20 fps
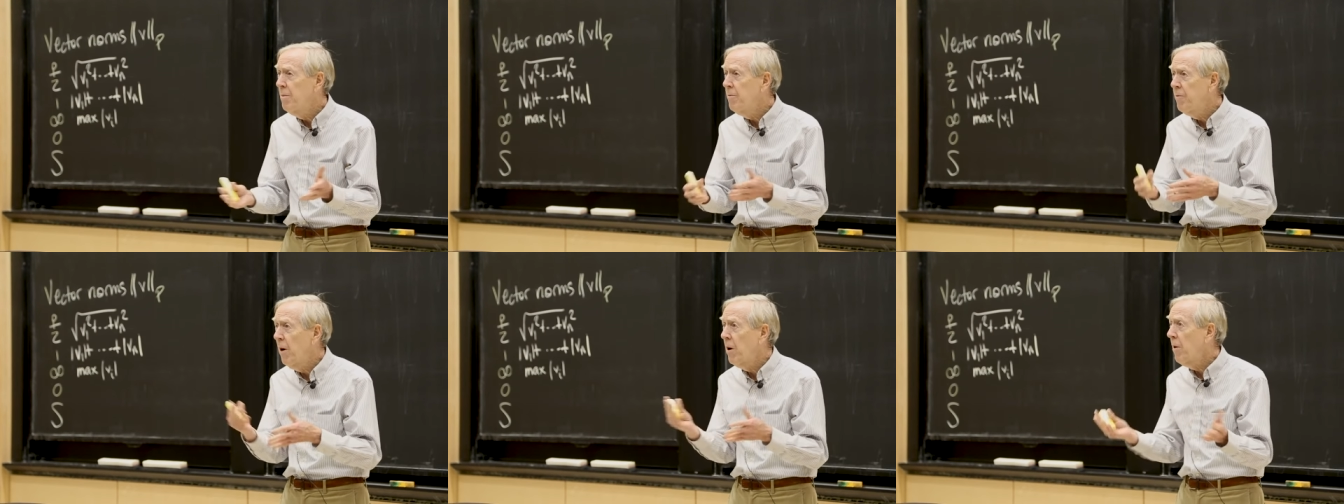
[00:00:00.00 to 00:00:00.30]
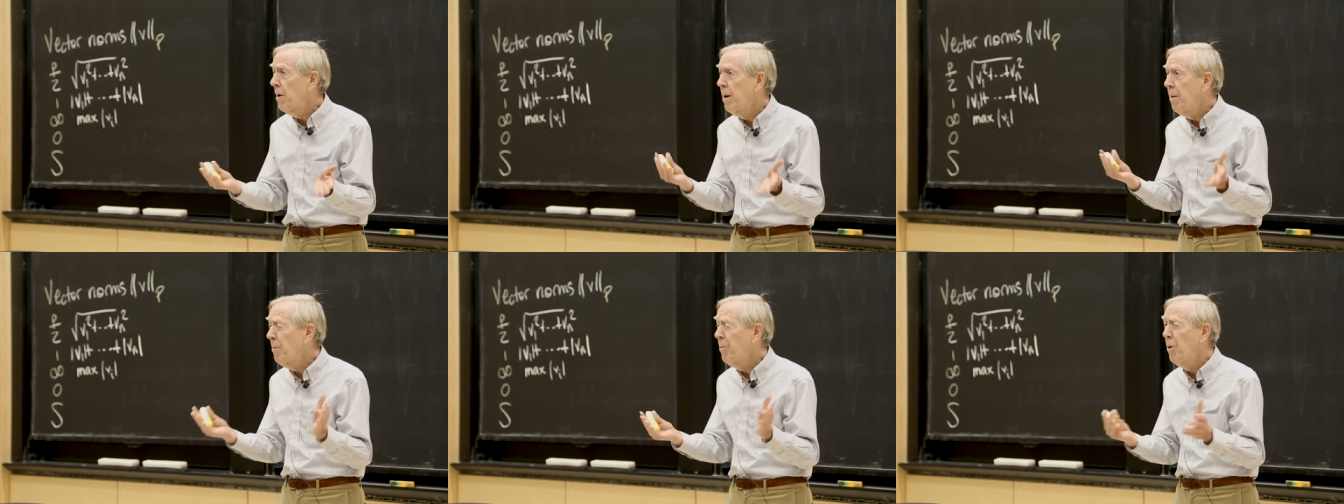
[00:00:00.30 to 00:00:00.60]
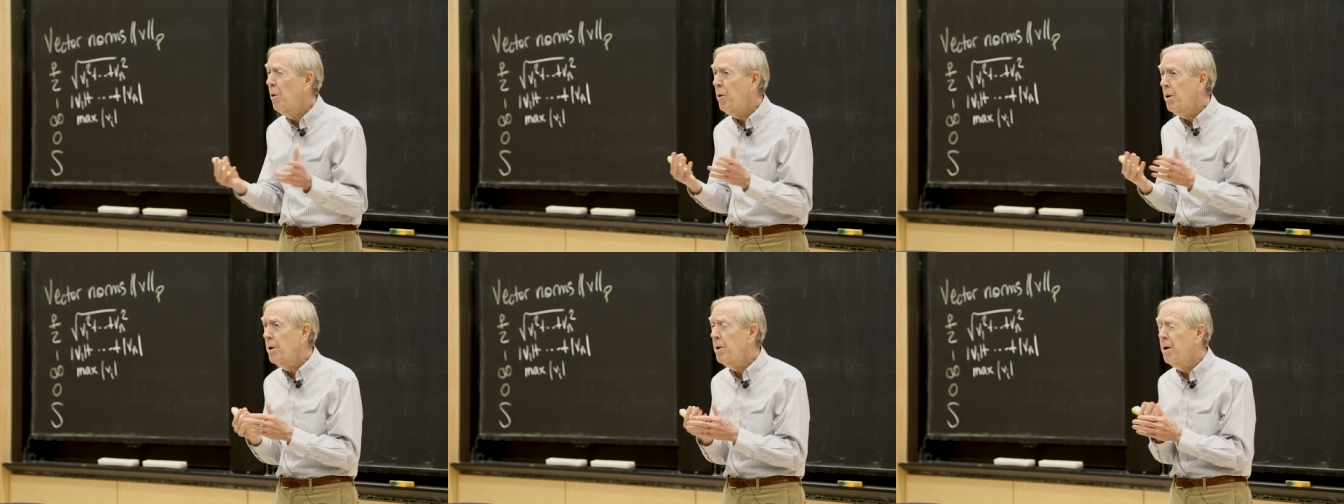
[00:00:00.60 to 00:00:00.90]
very
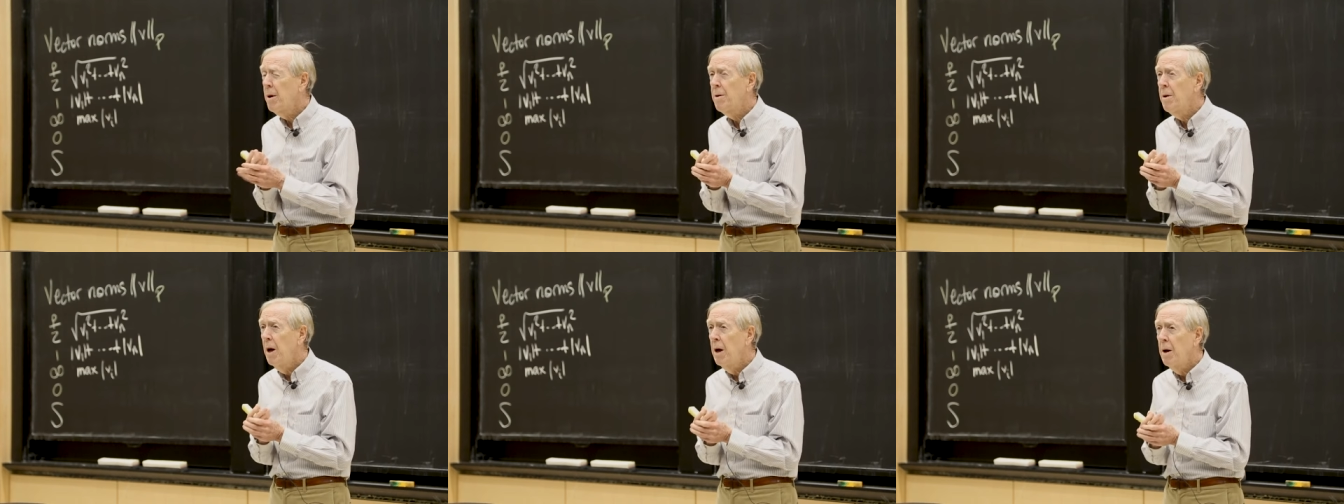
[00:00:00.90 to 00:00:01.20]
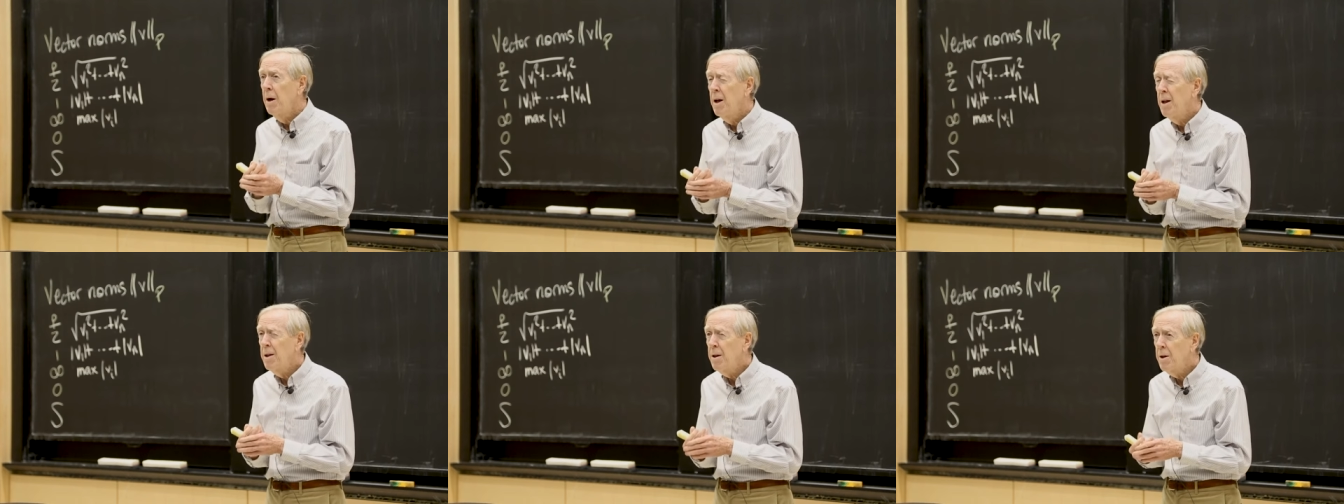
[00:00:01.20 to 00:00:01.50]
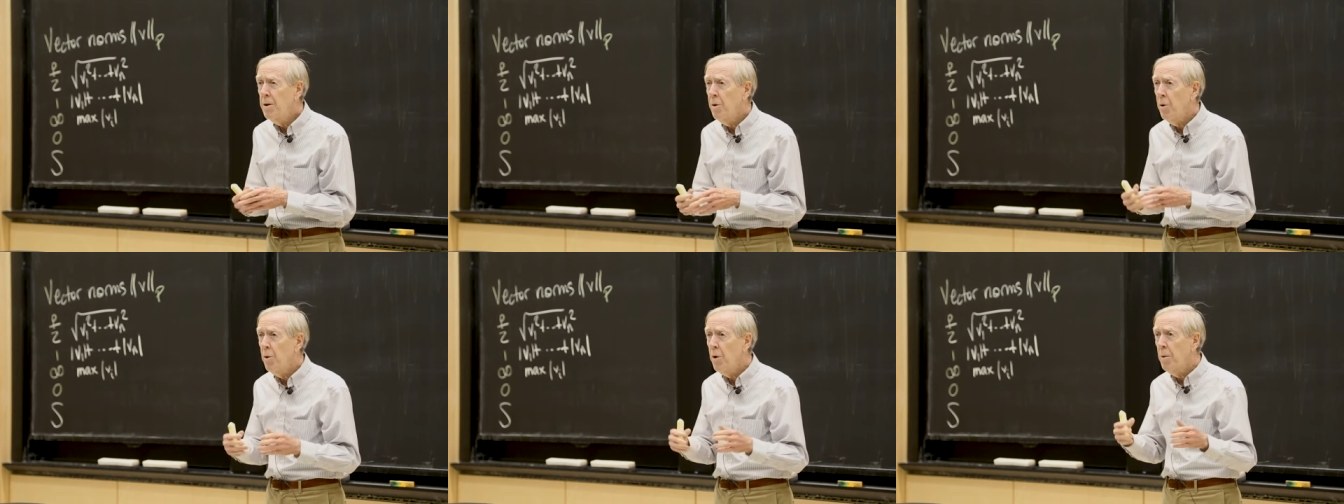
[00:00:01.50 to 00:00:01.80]
important.
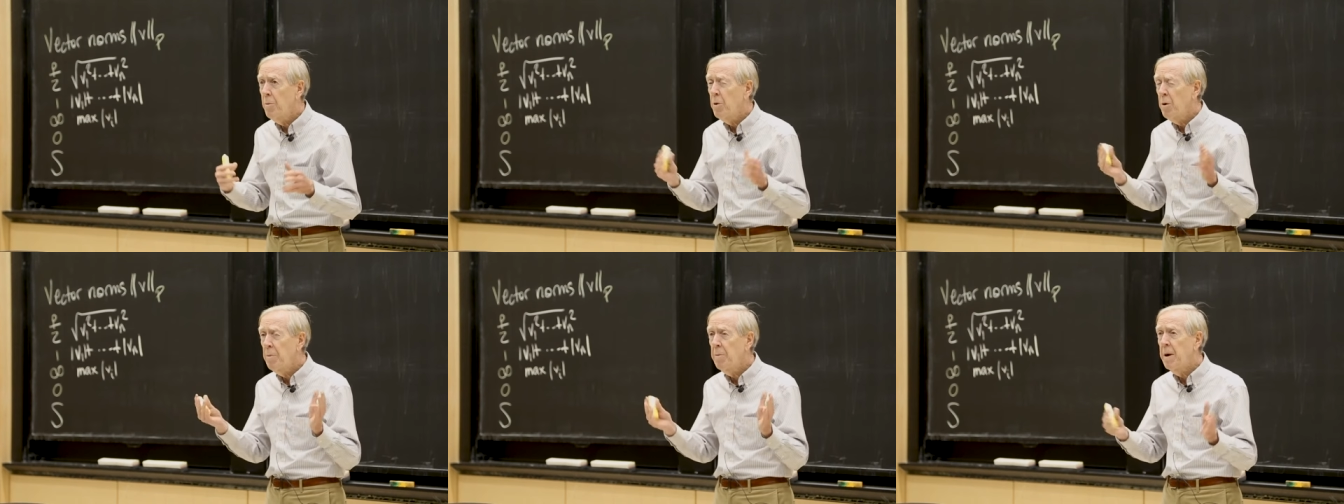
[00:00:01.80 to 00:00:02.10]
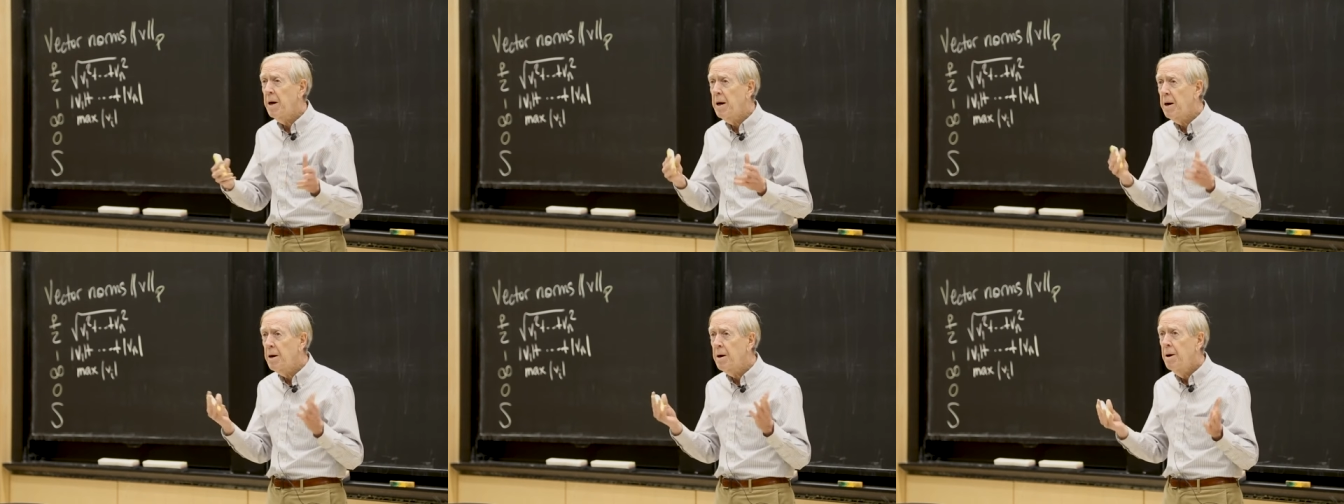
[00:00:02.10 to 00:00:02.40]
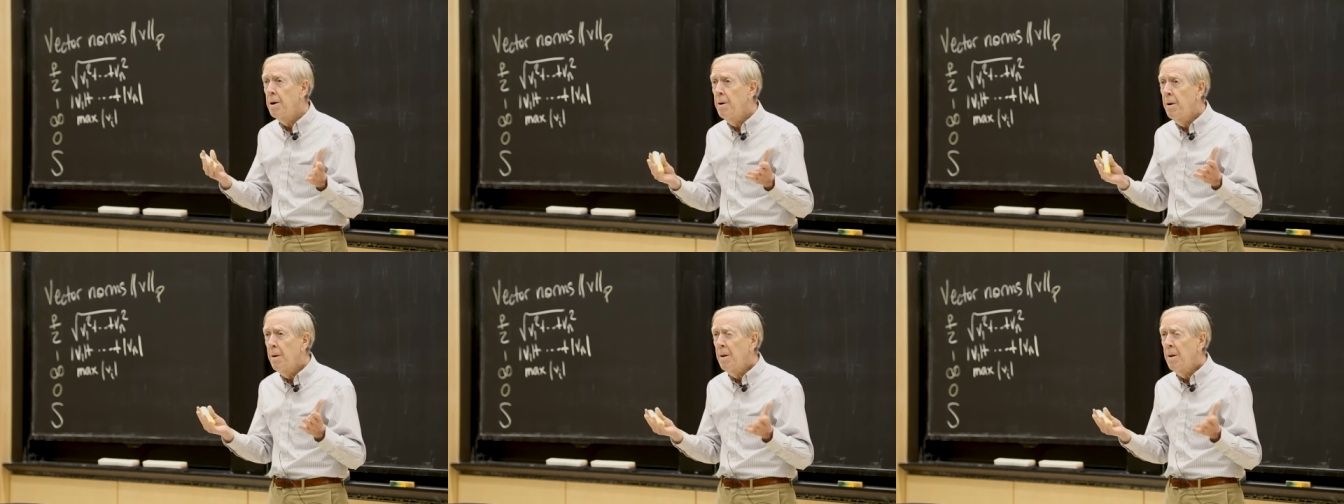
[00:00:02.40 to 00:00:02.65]
The norm would be a,